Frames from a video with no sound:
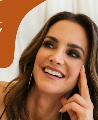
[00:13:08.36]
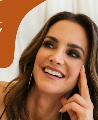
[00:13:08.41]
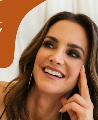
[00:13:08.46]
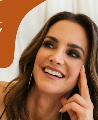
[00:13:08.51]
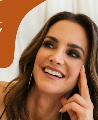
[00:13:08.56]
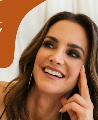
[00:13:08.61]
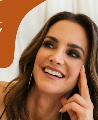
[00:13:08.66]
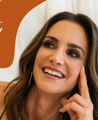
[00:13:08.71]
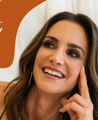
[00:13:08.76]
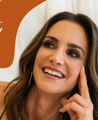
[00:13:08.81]

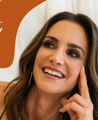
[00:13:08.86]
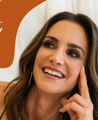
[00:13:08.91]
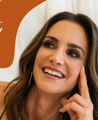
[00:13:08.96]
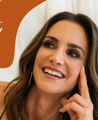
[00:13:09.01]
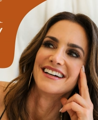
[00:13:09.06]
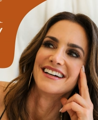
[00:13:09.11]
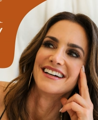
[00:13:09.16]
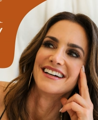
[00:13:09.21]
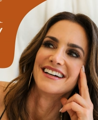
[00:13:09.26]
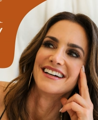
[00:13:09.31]

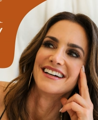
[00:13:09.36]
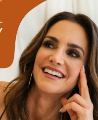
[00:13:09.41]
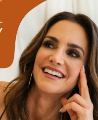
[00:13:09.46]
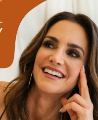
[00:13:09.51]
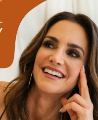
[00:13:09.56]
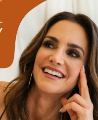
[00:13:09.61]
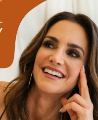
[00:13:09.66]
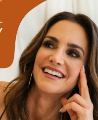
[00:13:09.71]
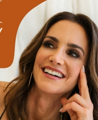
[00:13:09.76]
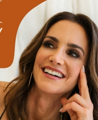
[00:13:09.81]

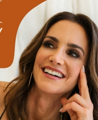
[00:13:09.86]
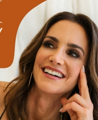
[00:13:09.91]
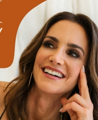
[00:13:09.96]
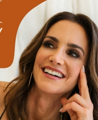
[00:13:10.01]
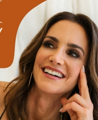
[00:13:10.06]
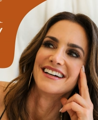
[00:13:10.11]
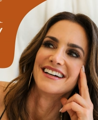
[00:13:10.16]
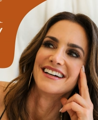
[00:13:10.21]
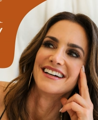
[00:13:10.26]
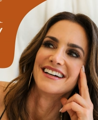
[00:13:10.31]

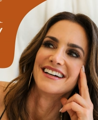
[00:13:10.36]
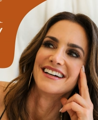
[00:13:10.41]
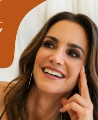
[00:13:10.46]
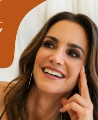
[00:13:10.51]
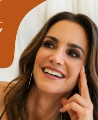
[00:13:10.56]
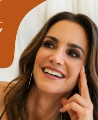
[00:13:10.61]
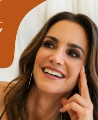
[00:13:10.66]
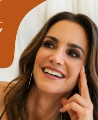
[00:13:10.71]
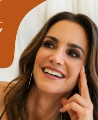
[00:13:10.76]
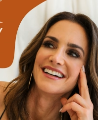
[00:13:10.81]

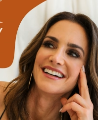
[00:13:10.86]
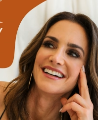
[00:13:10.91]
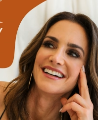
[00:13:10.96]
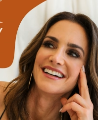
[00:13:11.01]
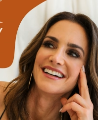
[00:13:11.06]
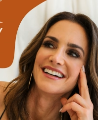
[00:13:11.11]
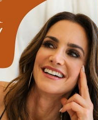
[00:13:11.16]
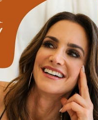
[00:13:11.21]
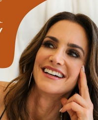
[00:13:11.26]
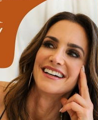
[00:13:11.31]

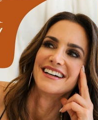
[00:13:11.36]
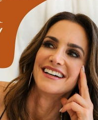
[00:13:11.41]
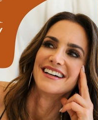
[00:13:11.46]
The face doesn't move, so there is nothing to read.